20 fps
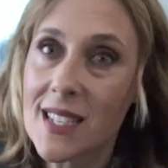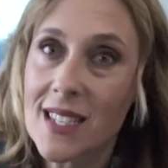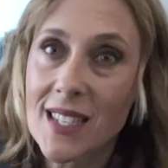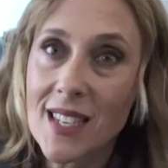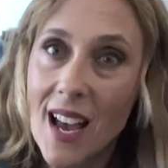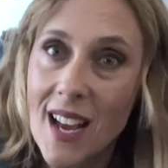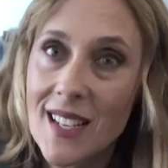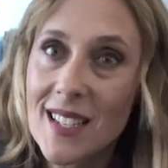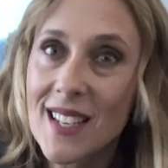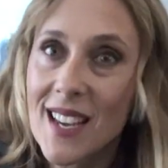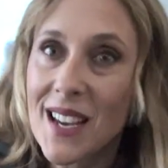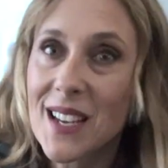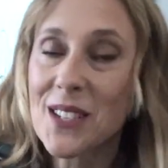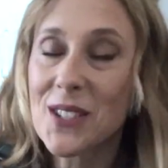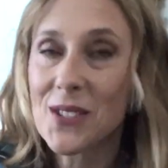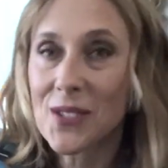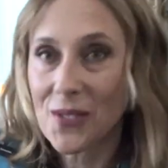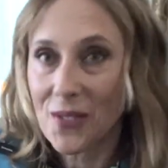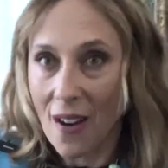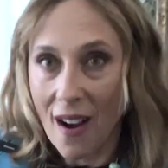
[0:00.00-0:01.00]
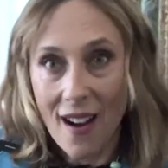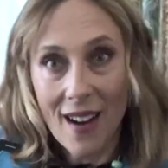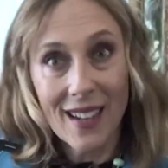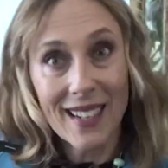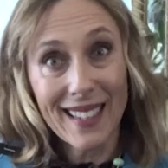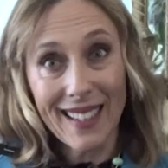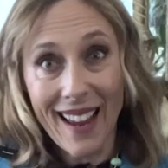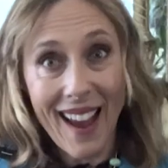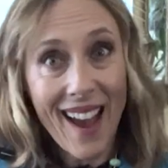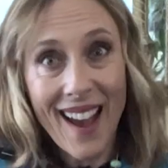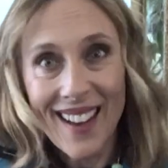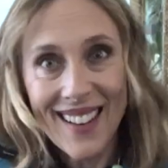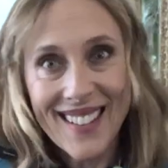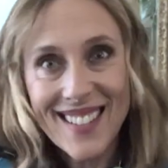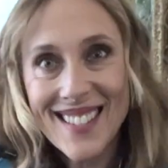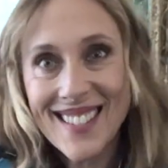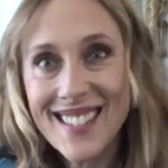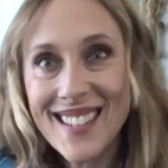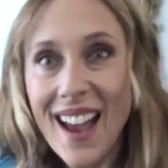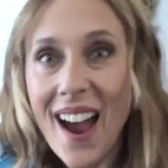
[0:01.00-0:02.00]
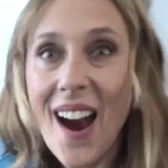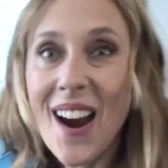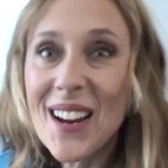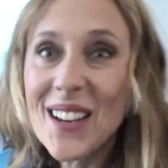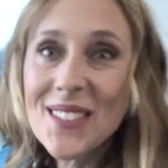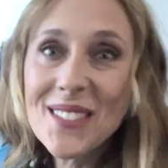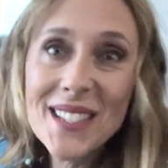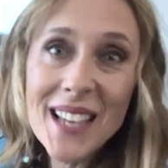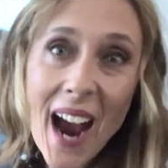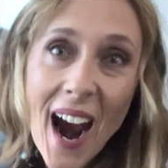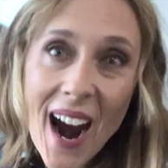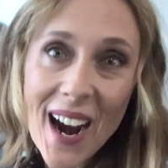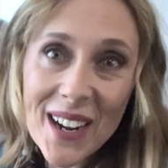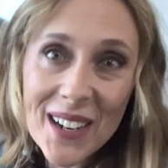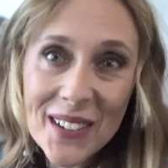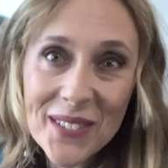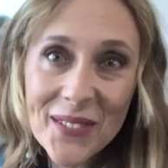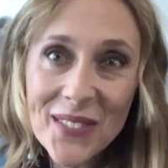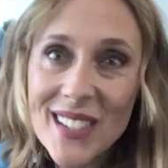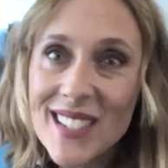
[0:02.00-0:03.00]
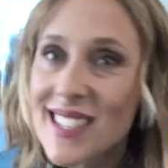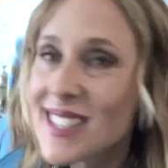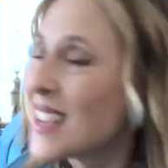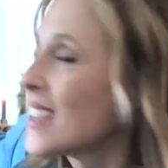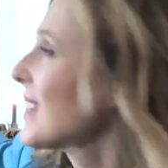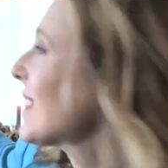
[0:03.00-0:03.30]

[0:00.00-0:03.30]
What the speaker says: Sunday shrug. Yes. Are you tired of me saying